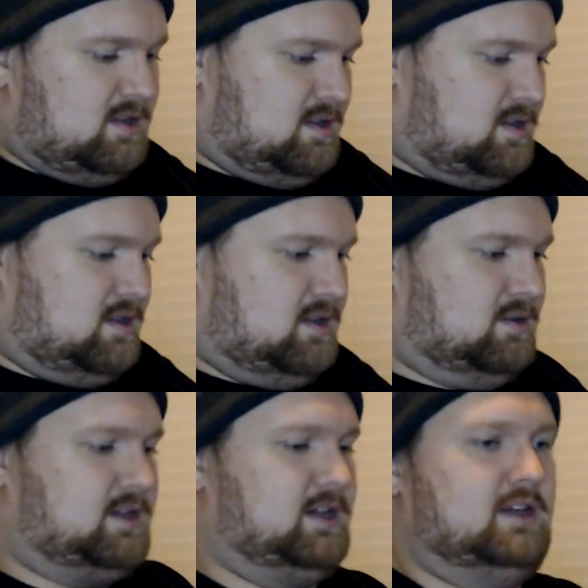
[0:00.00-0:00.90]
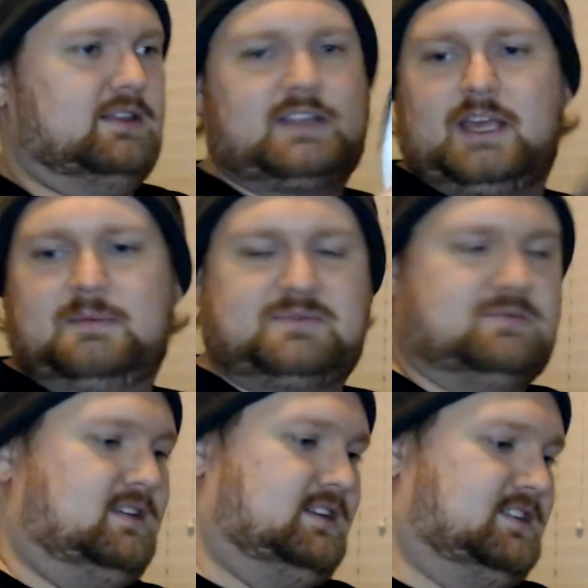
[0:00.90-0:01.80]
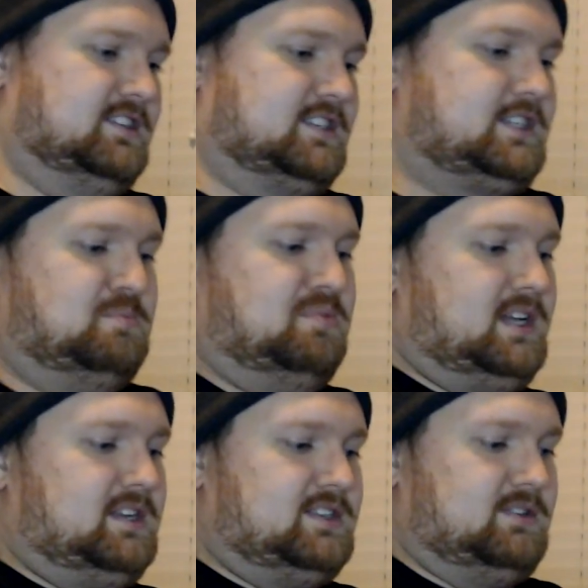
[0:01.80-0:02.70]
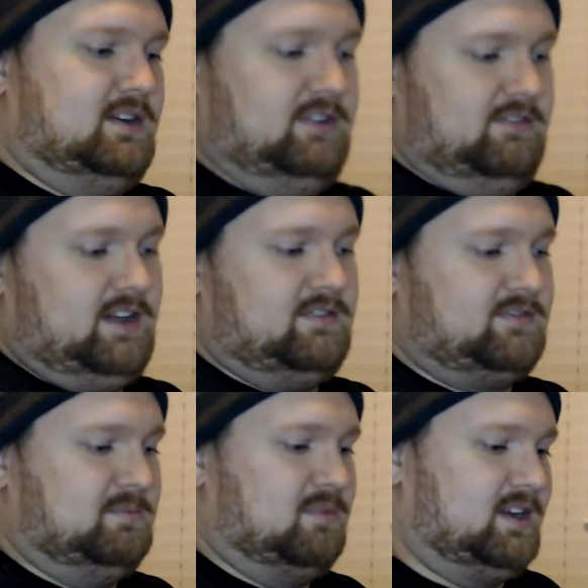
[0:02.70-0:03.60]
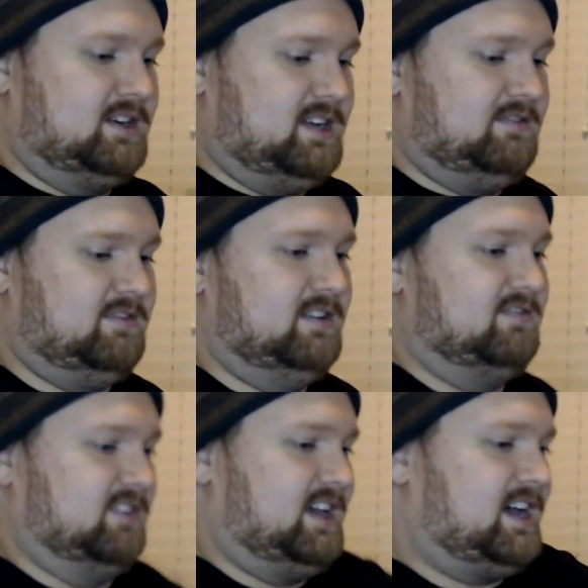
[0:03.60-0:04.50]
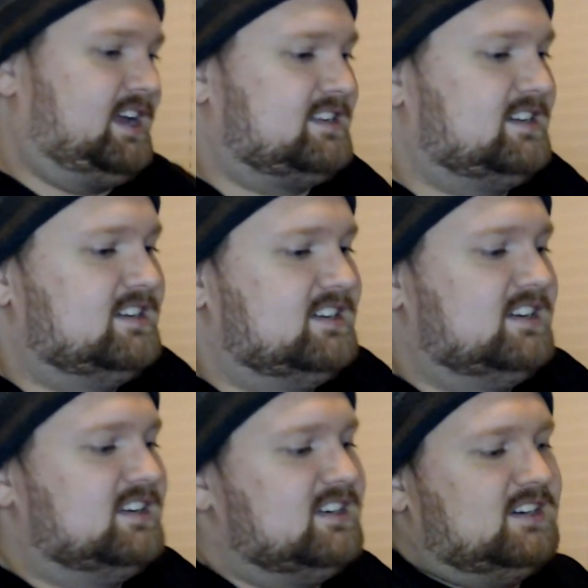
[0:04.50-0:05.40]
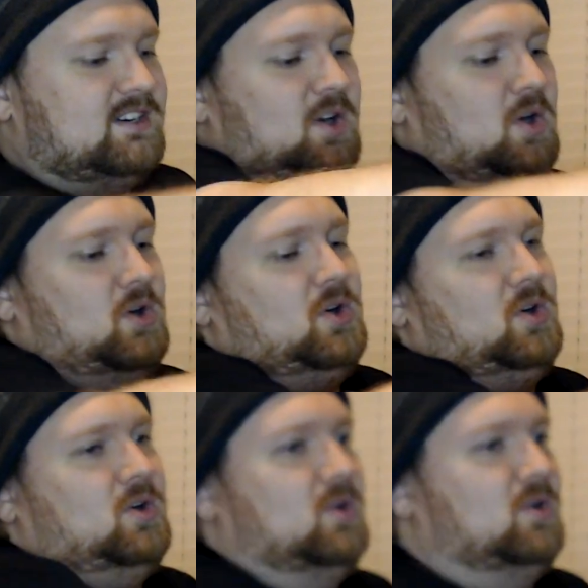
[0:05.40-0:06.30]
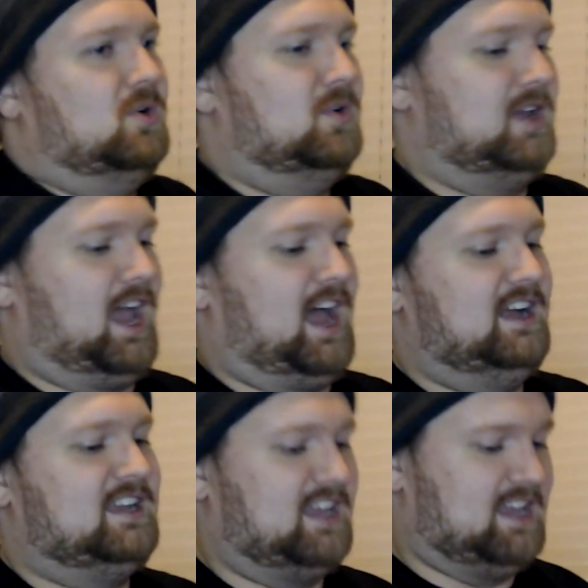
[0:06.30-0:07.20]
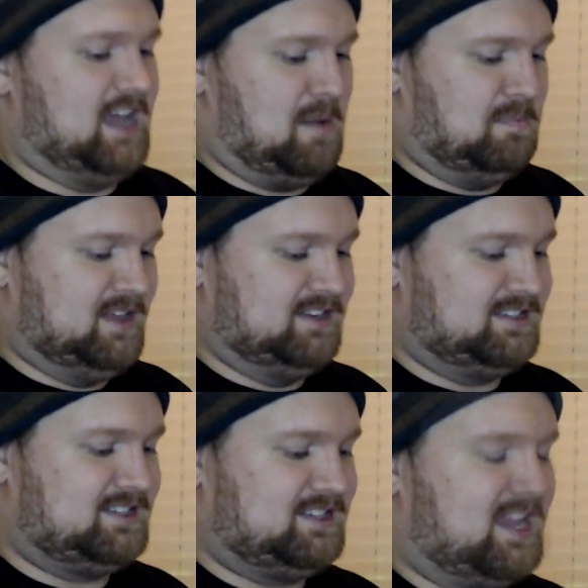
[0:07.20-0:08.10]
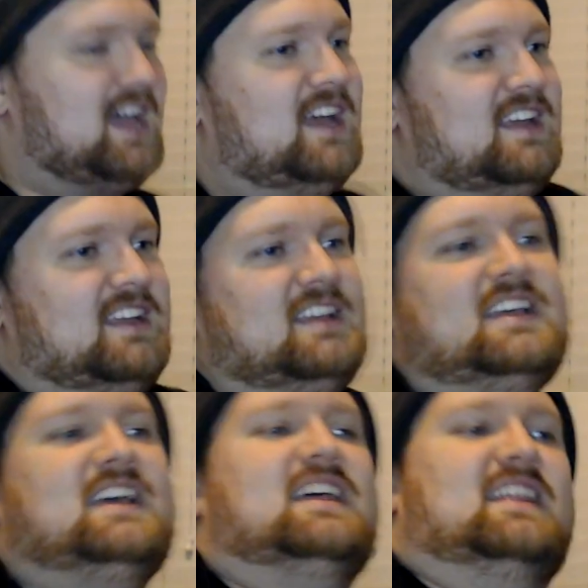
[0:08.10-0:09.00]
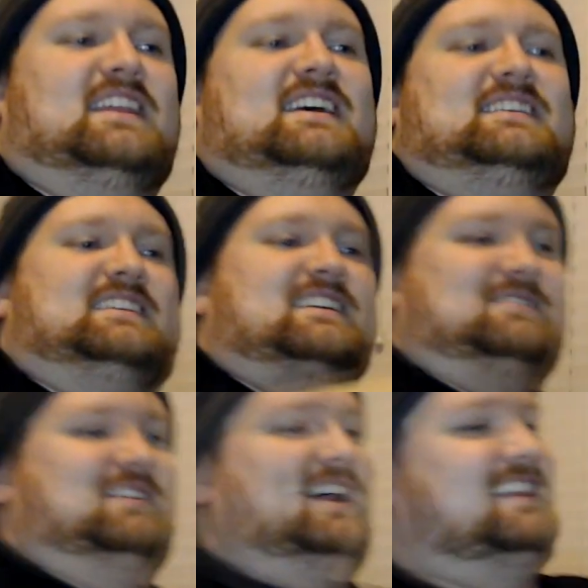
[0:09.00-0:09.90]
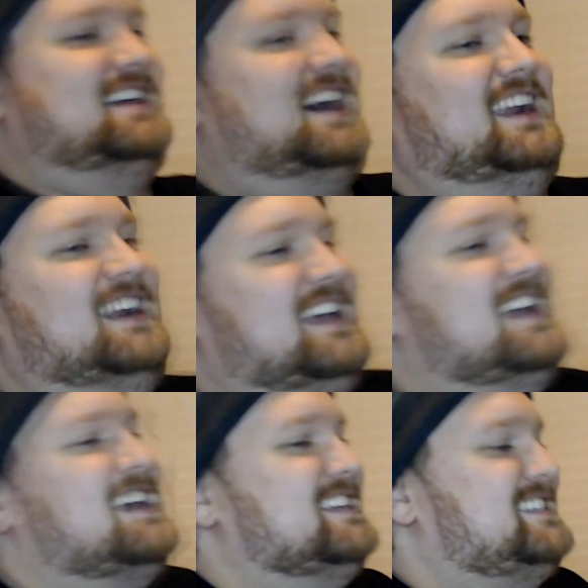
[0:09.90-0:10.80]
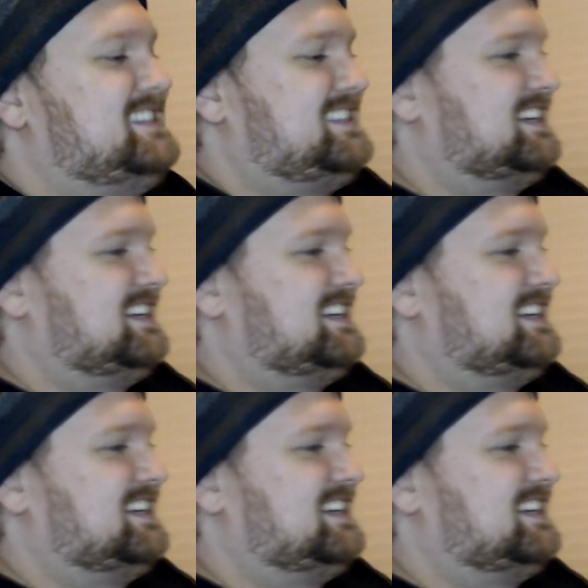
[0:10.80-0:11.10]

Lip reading: Okay, and the tape's willing to just split, so I don't have to bring a knife in for that. Oh yeah, yep, this is what I thought it is.